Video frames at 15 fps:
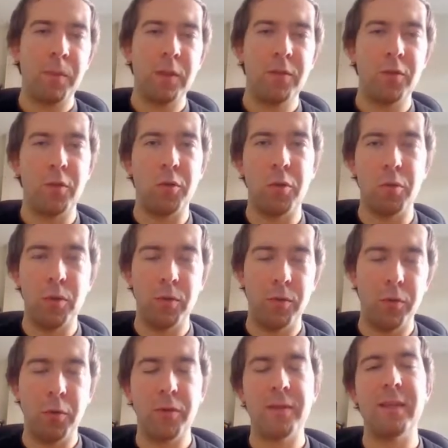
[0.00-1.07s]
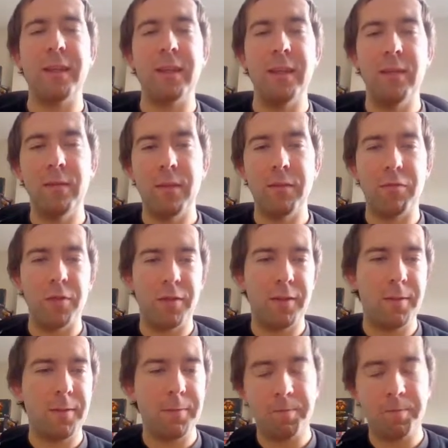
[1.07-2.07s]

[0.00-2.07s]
So you will notice any differences.